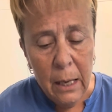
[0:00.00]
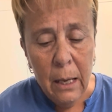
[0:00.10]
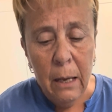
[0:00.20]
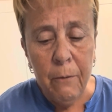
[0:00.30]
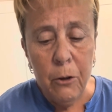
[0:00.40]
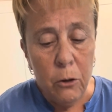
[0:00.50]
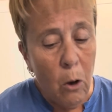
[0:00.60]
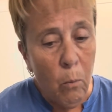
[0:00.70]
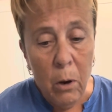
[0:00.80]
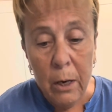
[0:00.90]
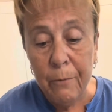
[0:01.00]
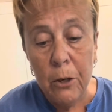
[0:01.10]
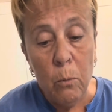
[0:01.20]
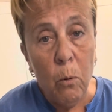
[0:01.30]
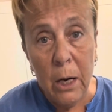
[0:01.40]
If
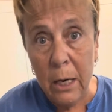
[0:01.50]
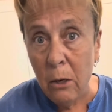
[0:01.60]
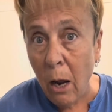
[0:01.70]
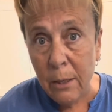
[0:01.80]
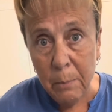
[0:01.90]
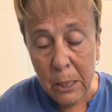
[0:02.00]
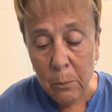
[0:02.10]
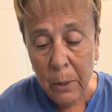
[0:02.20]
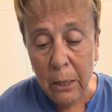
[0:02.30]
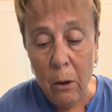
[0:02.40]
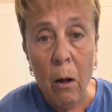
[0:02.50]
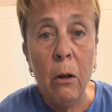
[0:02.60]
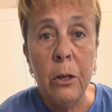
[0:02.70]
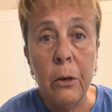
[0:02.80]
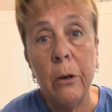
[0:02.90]
you want it not to be sweet at
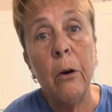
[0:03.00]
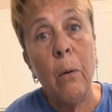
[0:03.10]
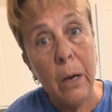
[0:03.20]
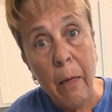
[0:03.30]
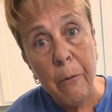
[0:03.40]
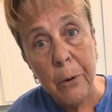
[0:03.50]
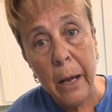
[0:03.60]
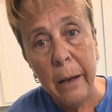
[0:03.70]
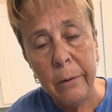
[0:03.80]
all, you can go another day.